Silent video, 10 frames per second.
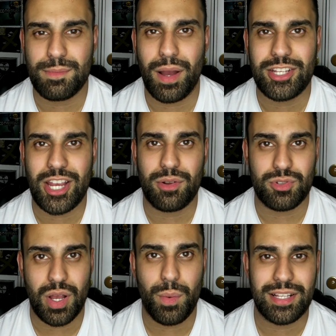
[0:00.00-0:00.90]
It's my
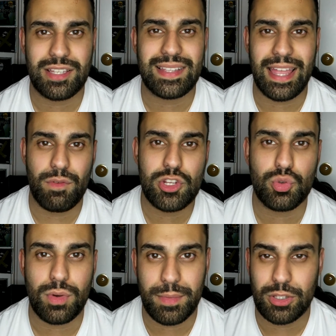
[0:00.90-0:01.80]
channel, so I wanted to stay
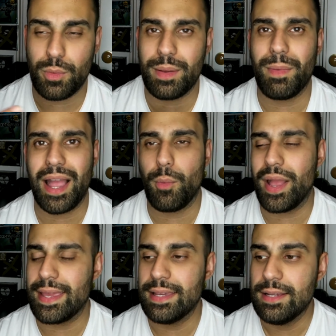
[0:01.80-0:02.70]
original. I'm going to do it my
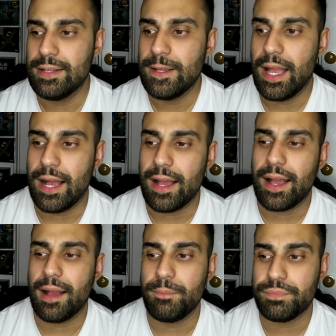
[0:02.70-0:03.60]
way,
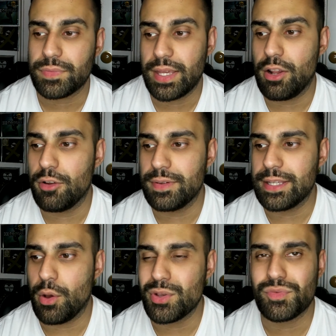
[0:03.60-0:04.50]
and hopefully,
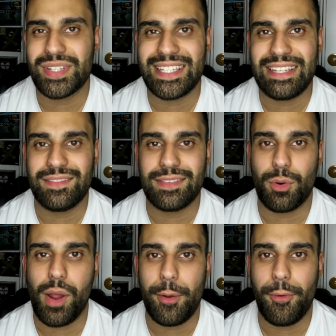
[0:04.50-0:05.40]
you know, it's received in
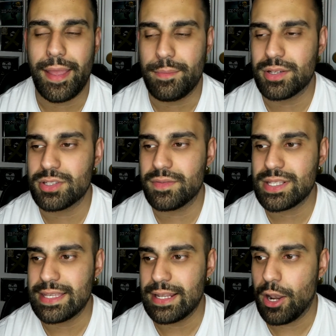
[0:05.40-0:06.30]
the right way, because
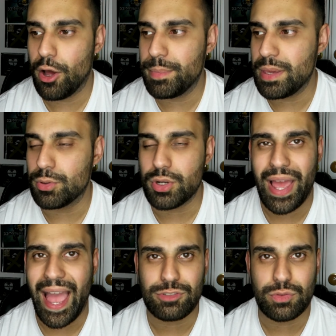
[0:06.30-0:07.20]
obviously a lot of people don't
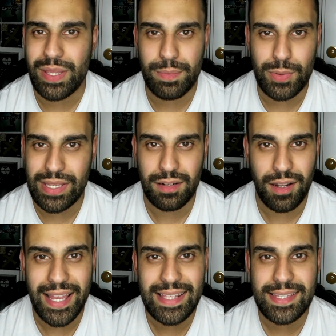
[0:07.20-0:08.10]
know how to read between the
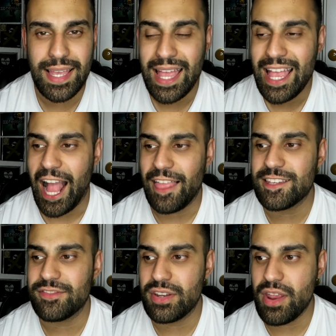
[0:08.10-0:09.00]
lines, and
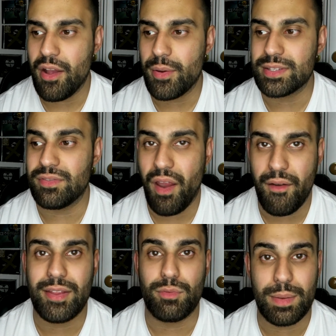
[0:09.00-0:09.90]
this video is
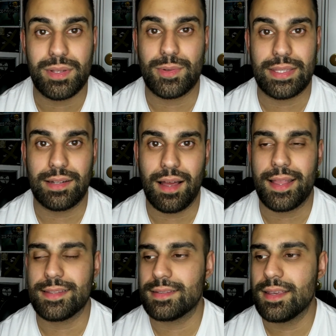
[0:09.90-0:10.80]
very read between the
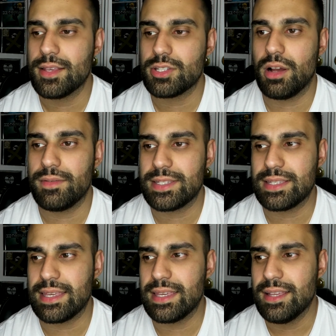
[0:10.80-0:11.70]
lines. So
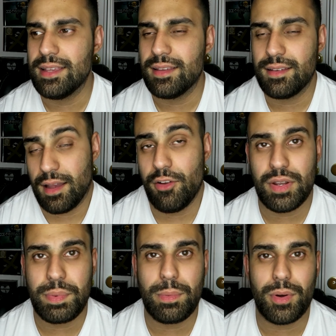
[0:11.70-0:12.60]

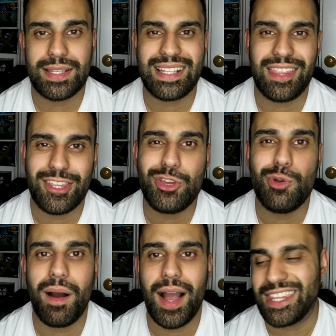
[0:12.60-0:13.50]
hopefully people understand the
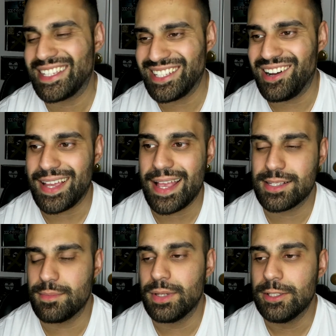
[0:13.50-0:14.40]
humor and the
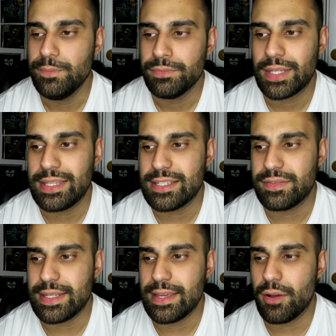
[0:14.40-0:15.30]
sarcasm in this
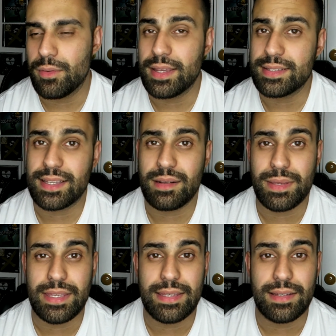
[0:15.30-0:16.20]
video. It's going to
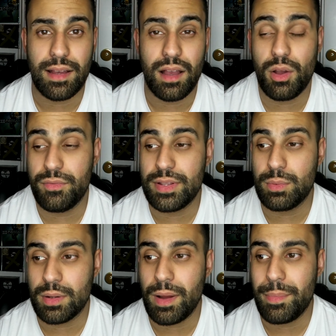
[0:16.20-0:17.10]
be hopefully
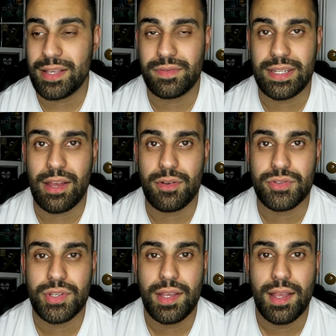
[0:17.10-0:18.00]
one of my best
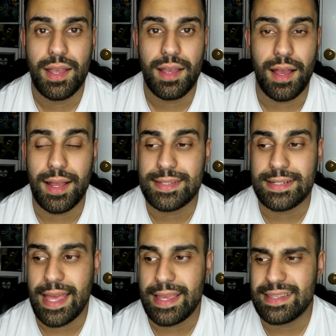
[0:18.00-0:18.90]
videos
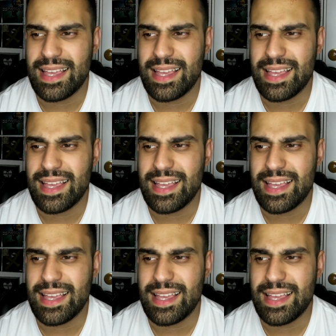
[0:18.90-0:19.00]
to date.